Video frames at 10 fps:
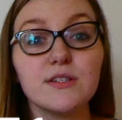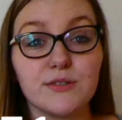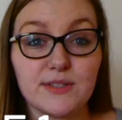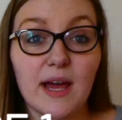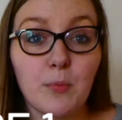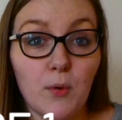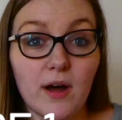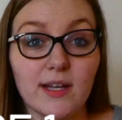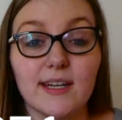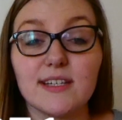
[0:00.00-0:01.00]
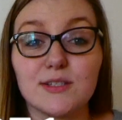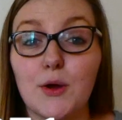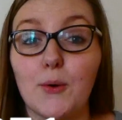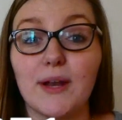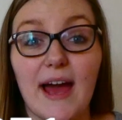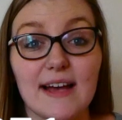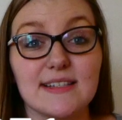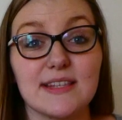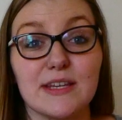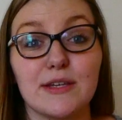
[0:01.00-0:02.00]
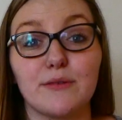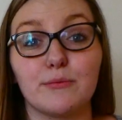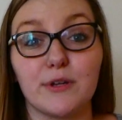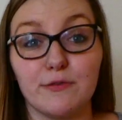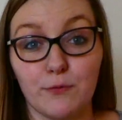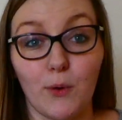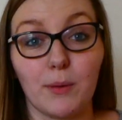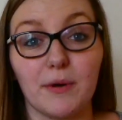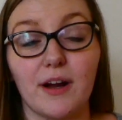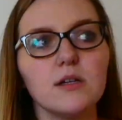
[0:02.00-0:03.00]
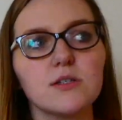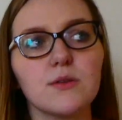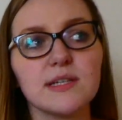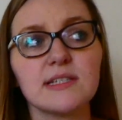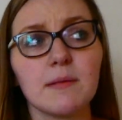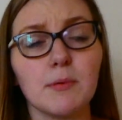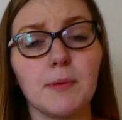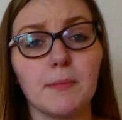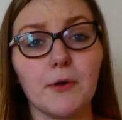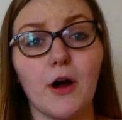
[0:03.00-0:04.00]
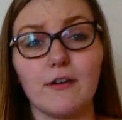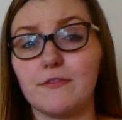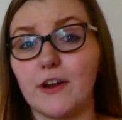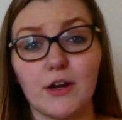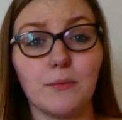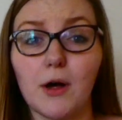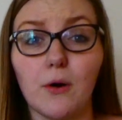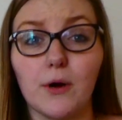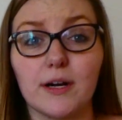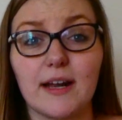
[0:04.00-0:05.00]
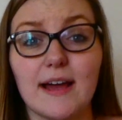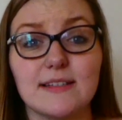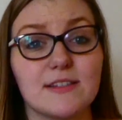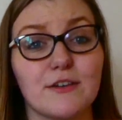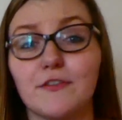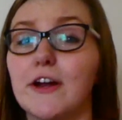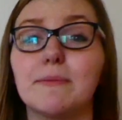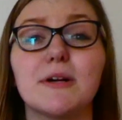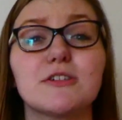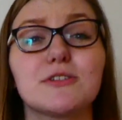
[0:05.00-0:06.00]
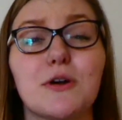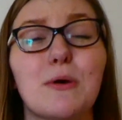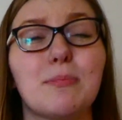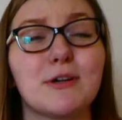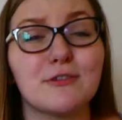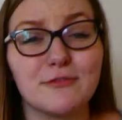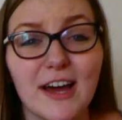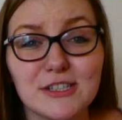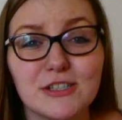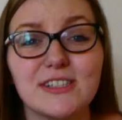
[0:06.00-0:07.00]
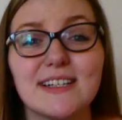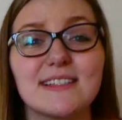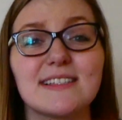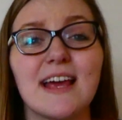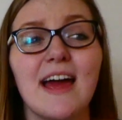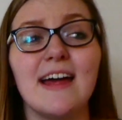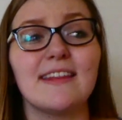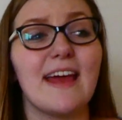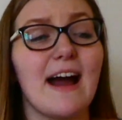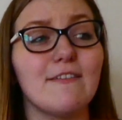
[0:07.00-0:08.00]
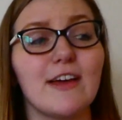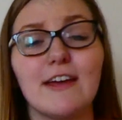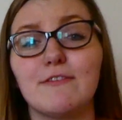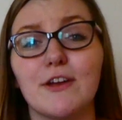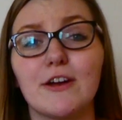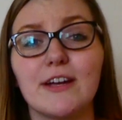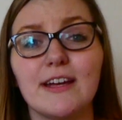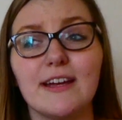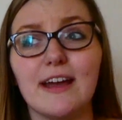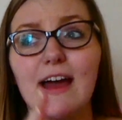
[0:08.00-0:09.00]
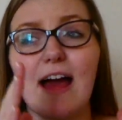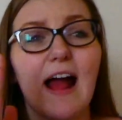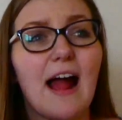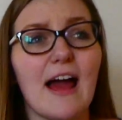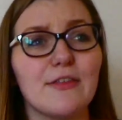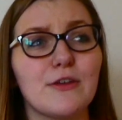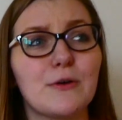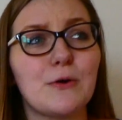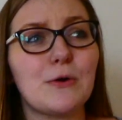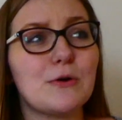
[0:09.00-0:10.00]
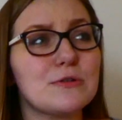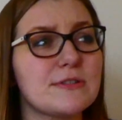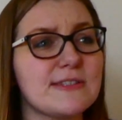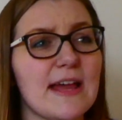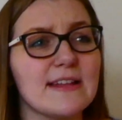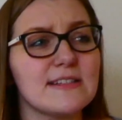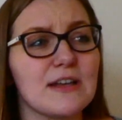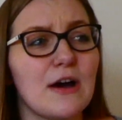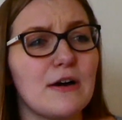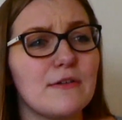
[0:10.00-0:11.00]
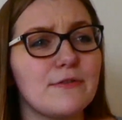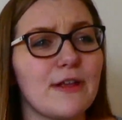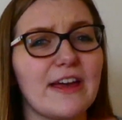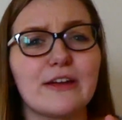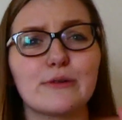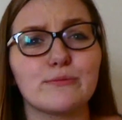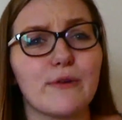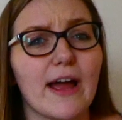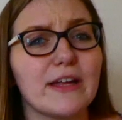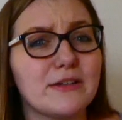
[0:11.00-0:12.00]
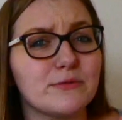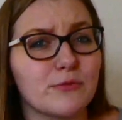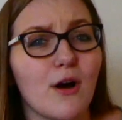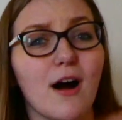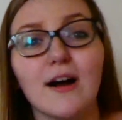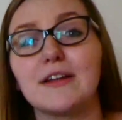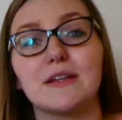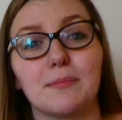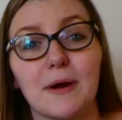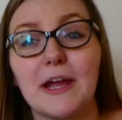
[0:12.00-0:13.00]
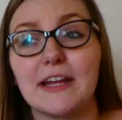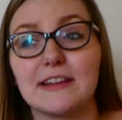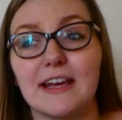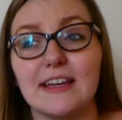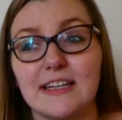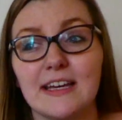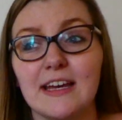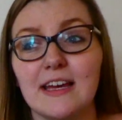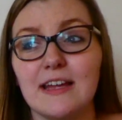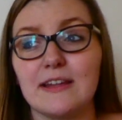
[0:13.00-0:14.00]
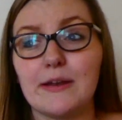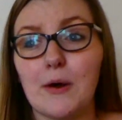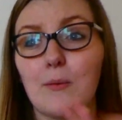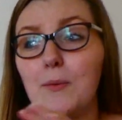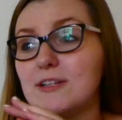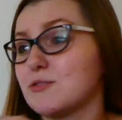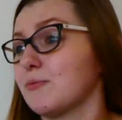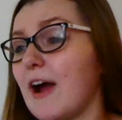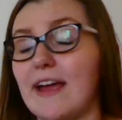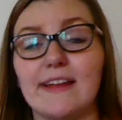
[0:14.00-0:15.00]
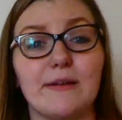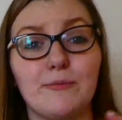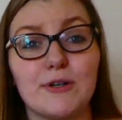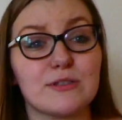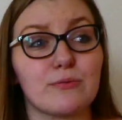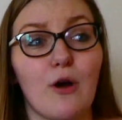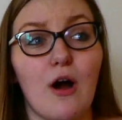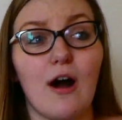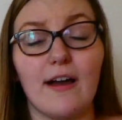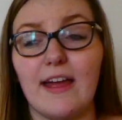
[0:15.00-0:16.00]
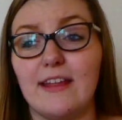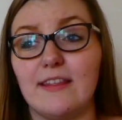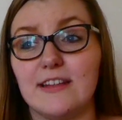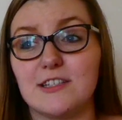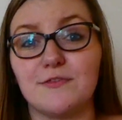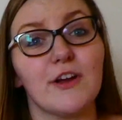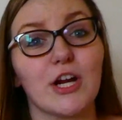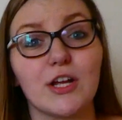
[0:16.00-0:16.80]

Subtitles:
So type 1 is known as the reformer. So these type of people are very well organized. They're very much so perfectionists. They have a very ethical sense of like right and wrong in their brain. Like they know what's right and what's wrong, and it's very